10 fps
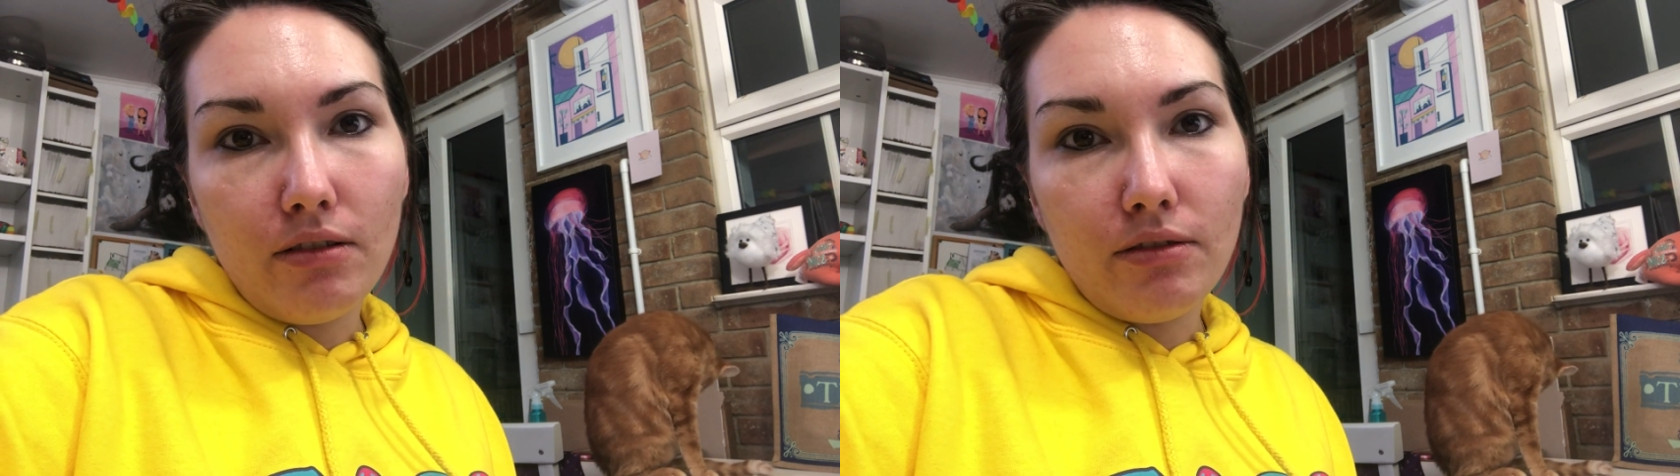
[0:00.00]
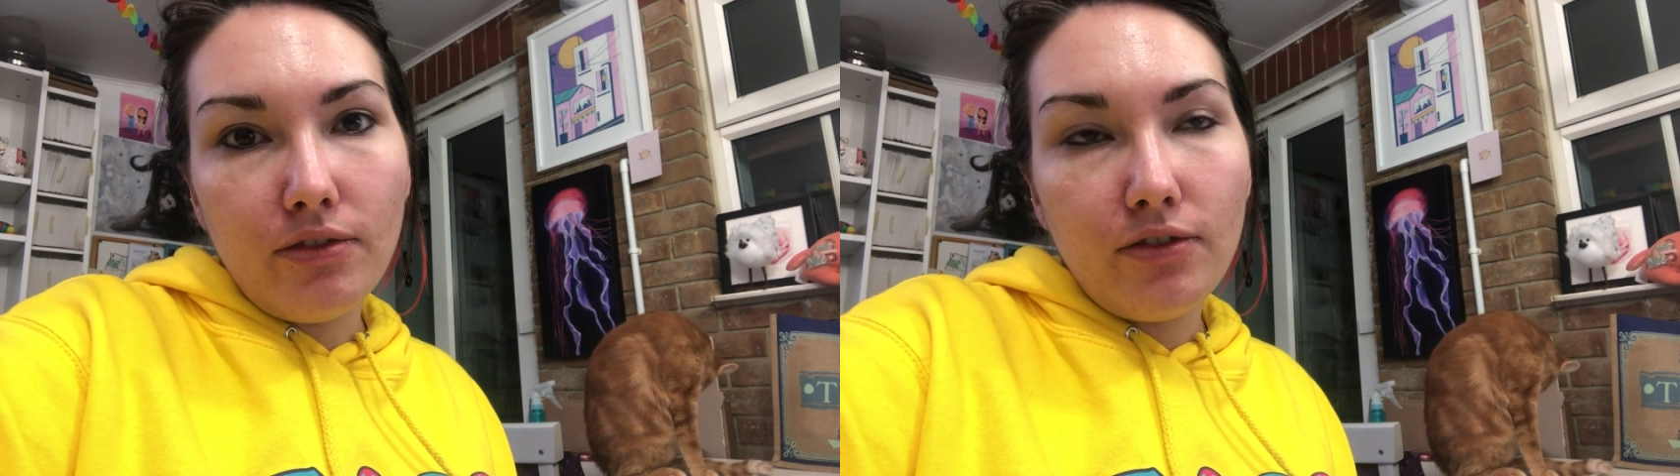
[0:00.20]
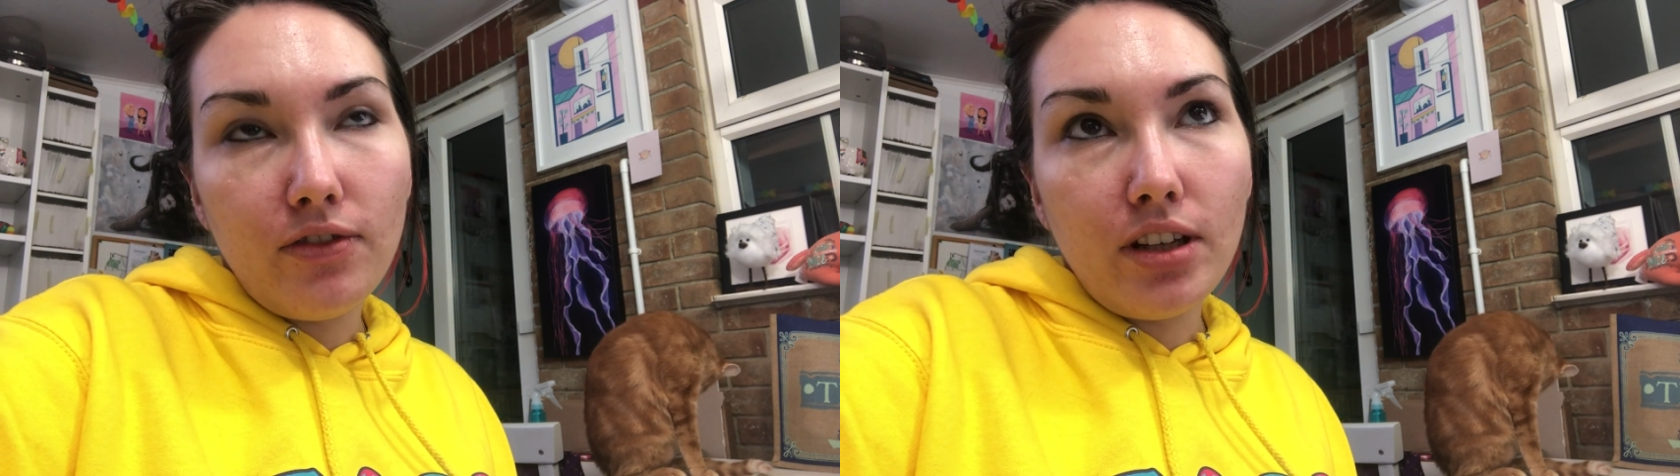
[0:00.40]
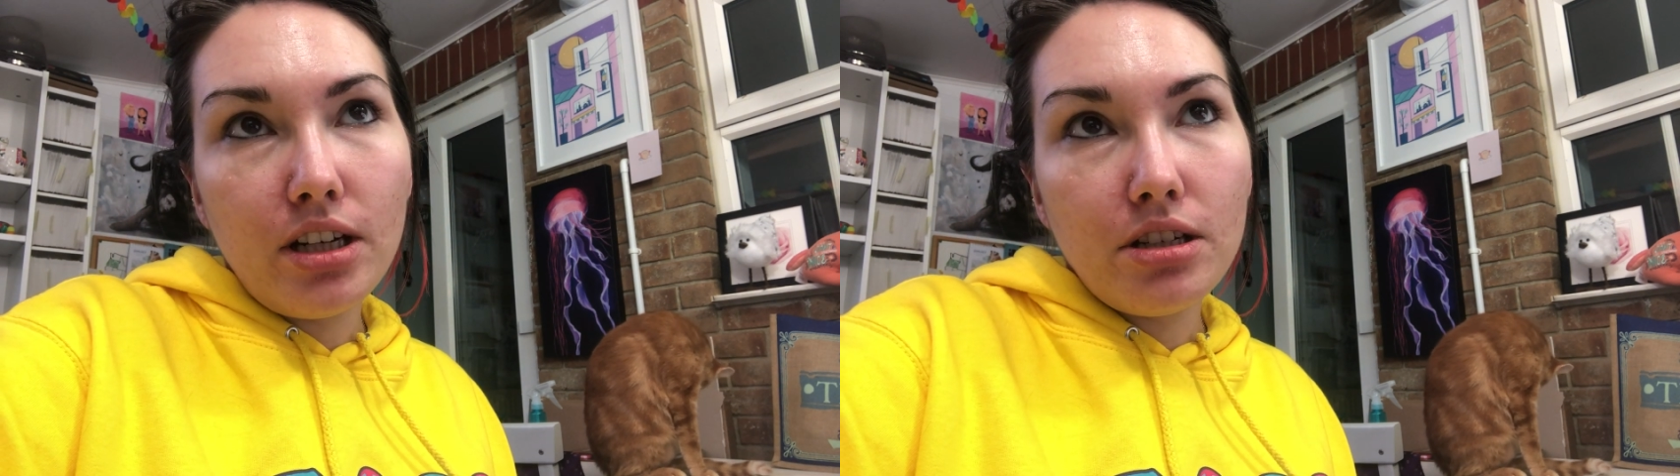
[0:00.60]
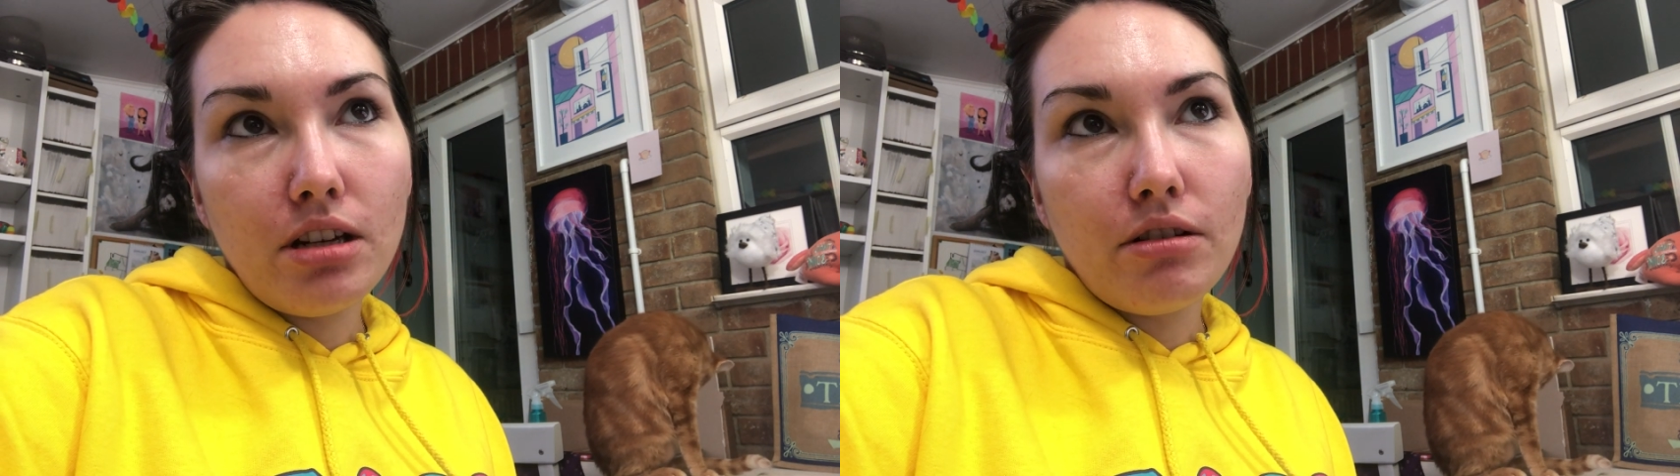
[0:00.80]

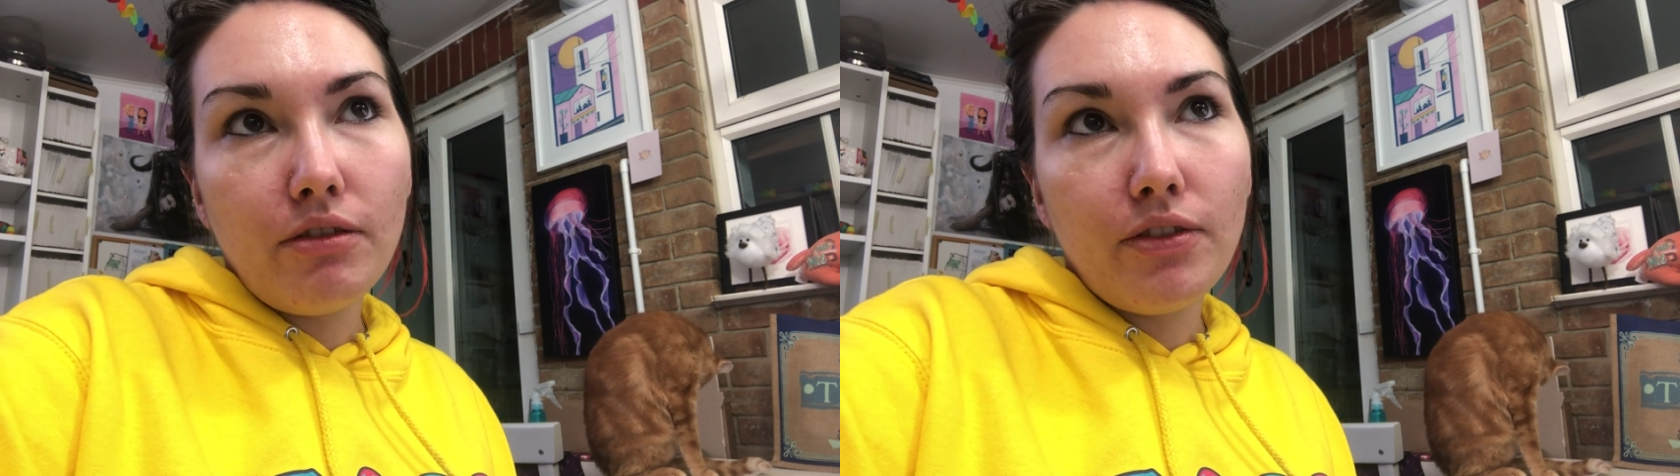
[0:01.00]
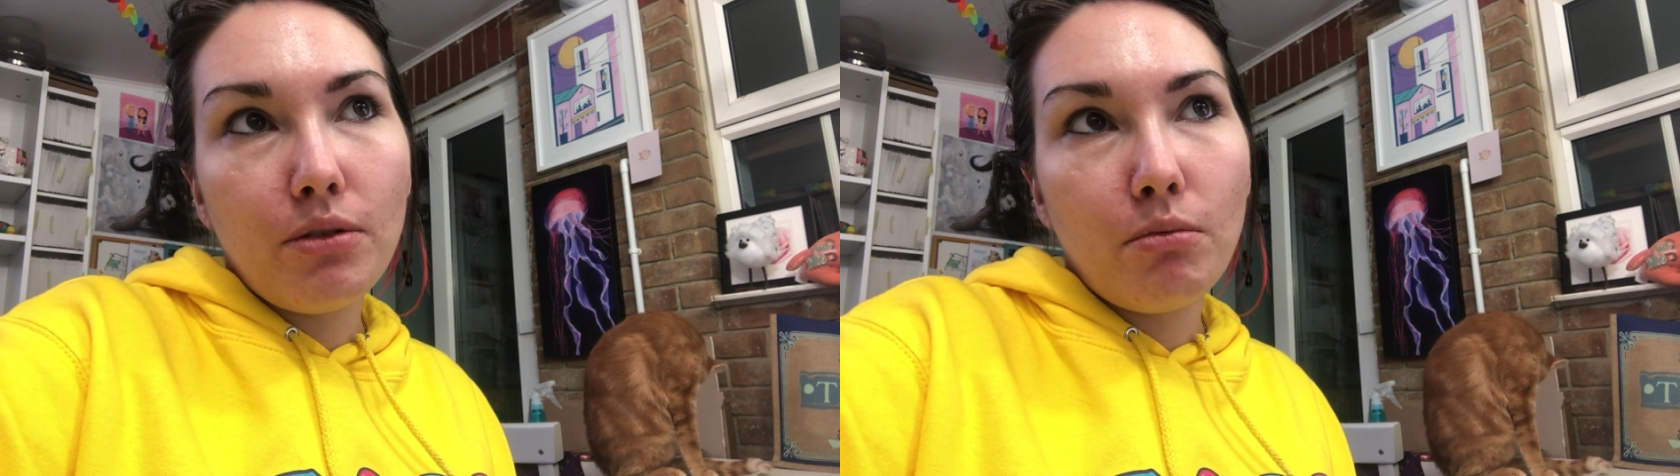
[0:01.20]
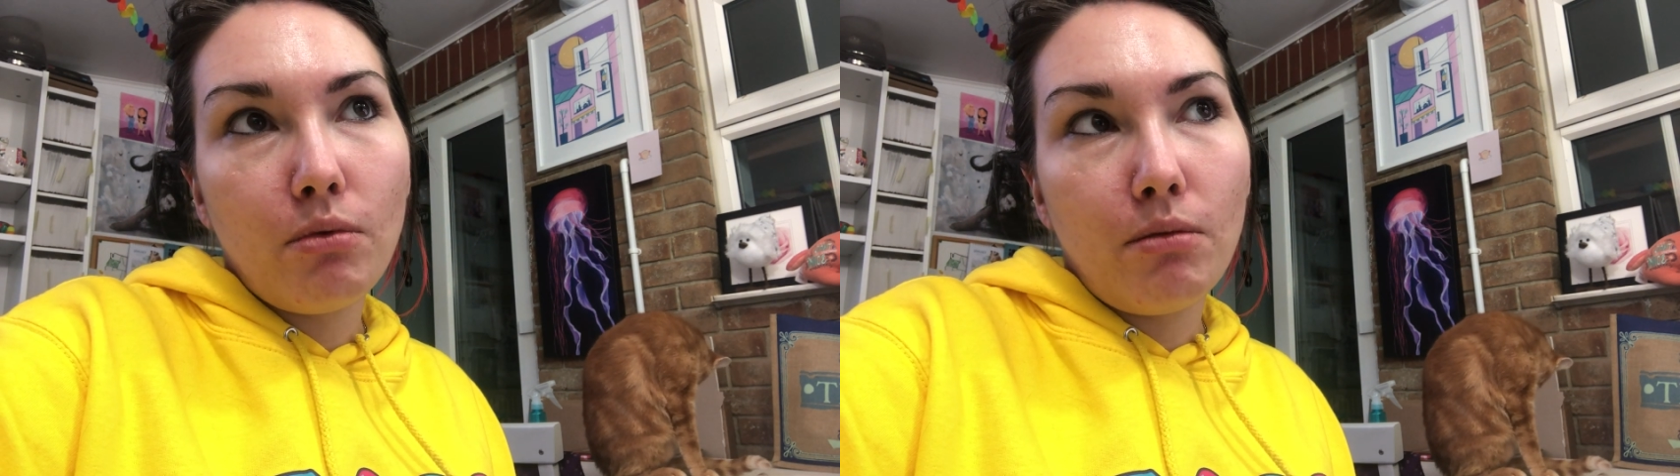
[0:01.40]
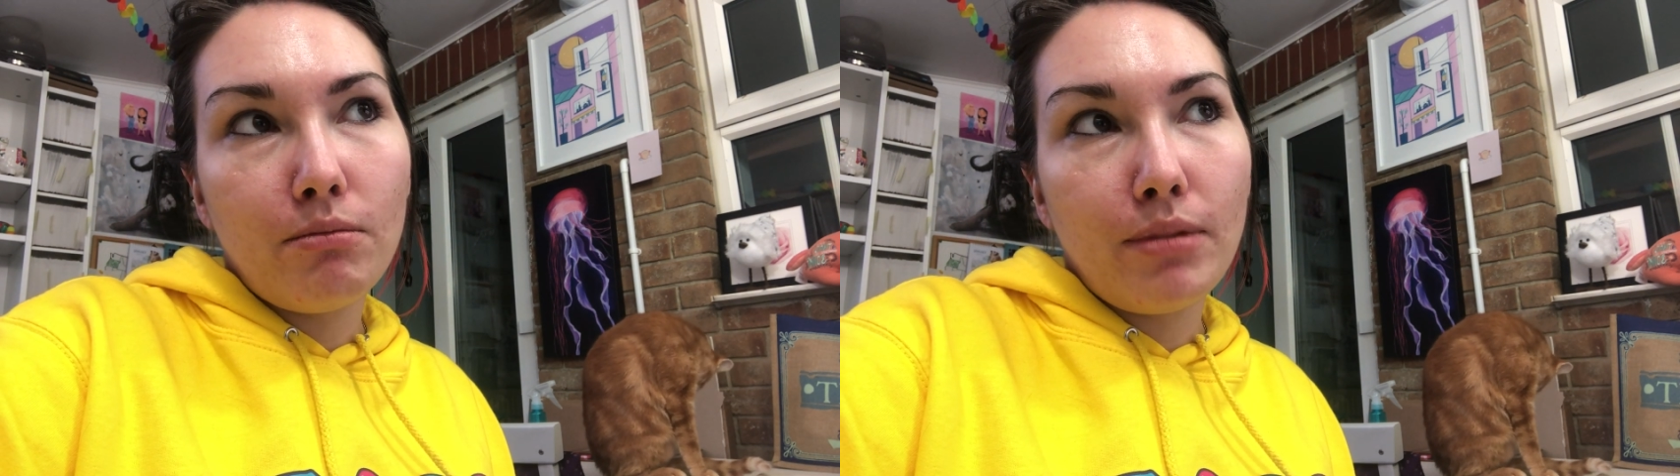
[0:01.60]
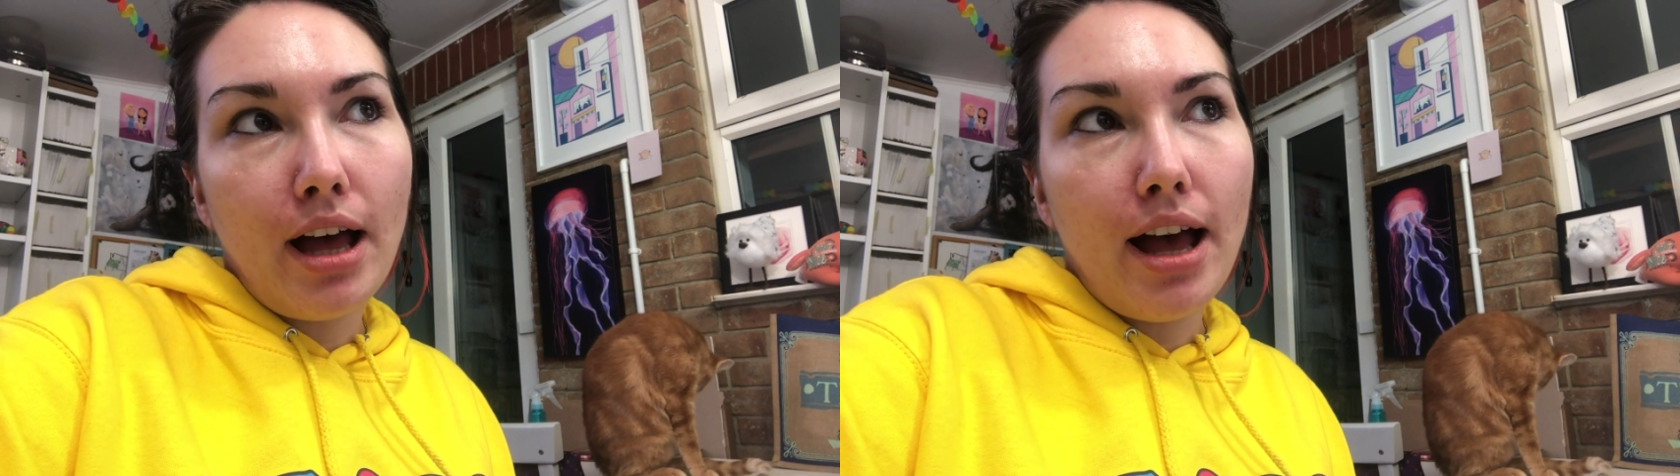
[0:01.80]
finishing off the
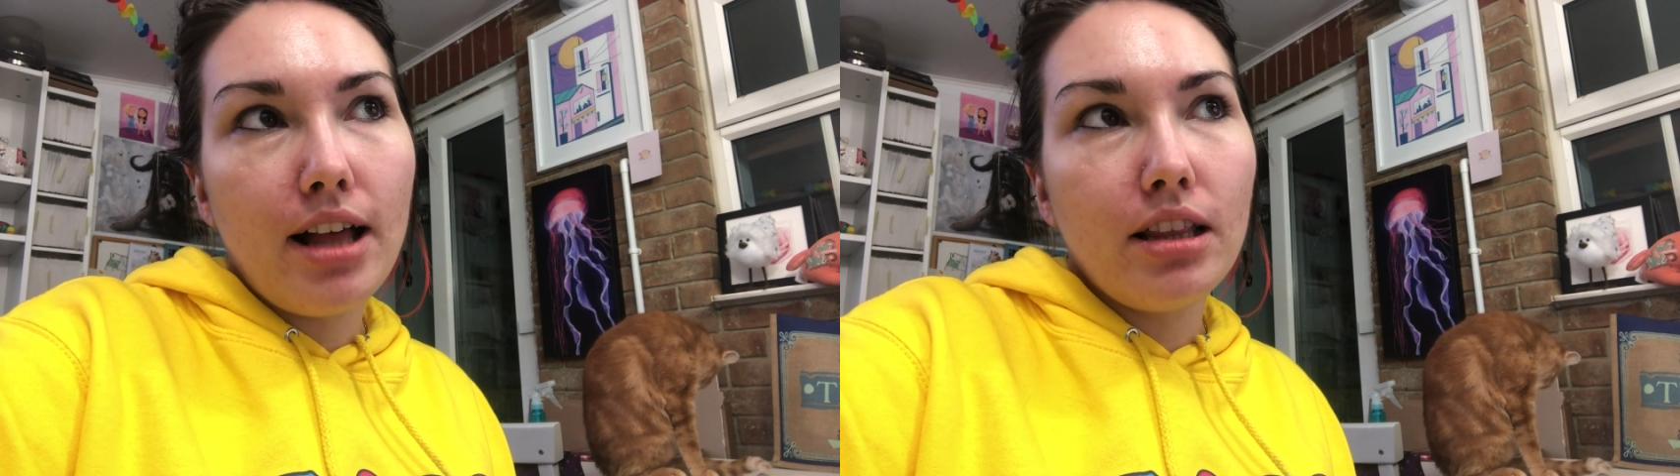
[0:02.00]
Wombat a